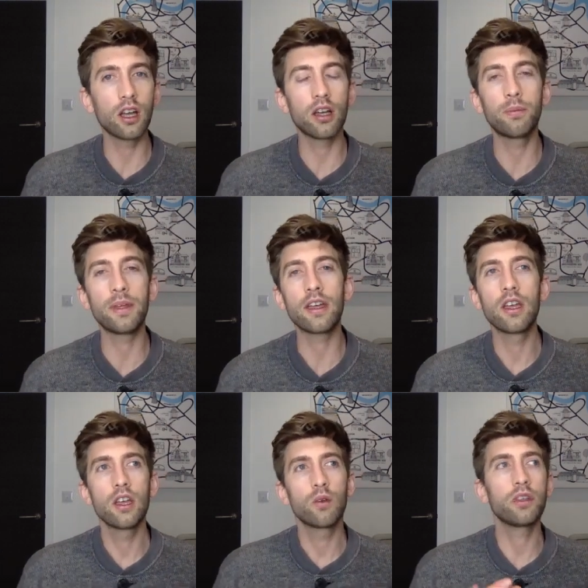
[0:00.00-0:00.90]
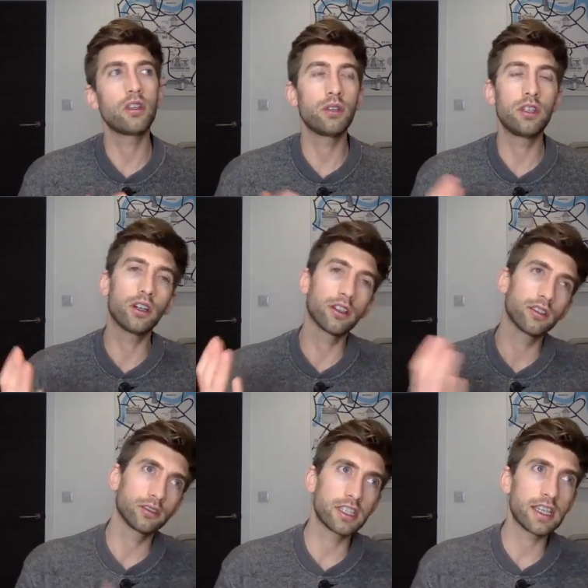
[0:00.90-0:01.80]
a bit, when you're not
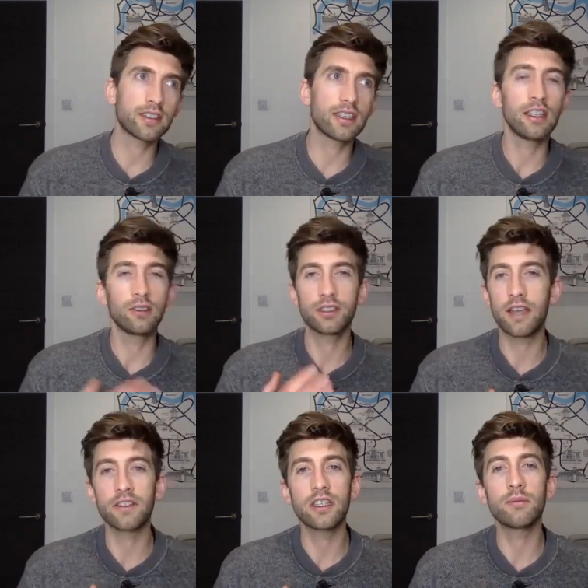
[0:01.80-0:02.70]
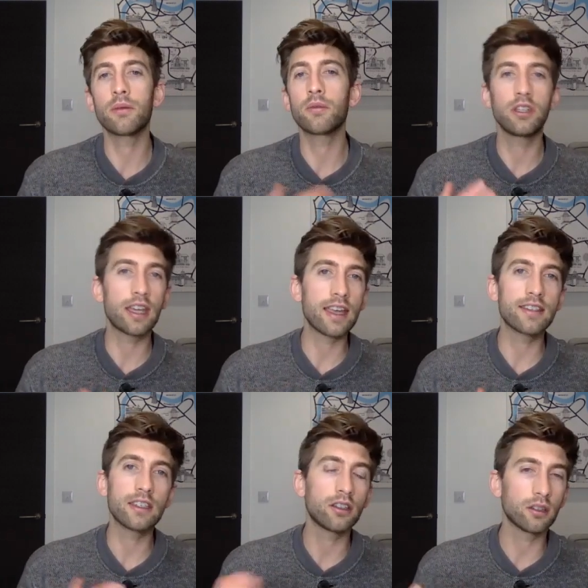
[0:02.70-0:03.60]
16 or 17, maybe when you're
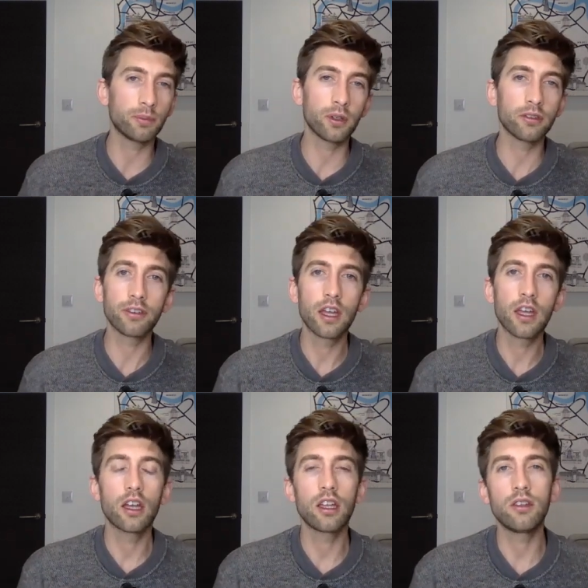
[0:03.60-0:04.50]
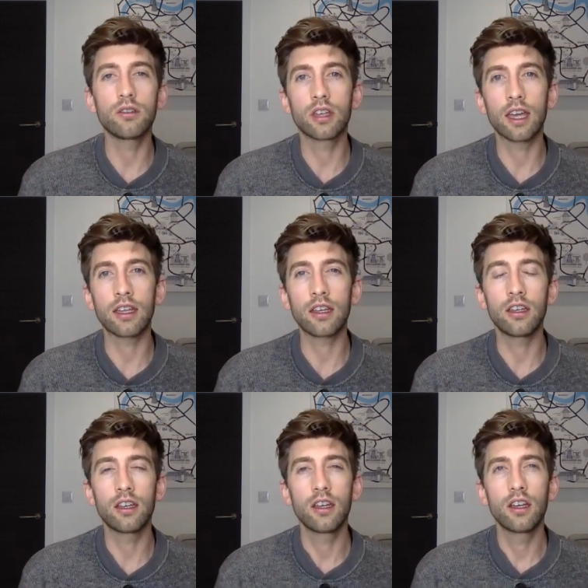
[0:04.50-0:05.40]
18 and above, and you can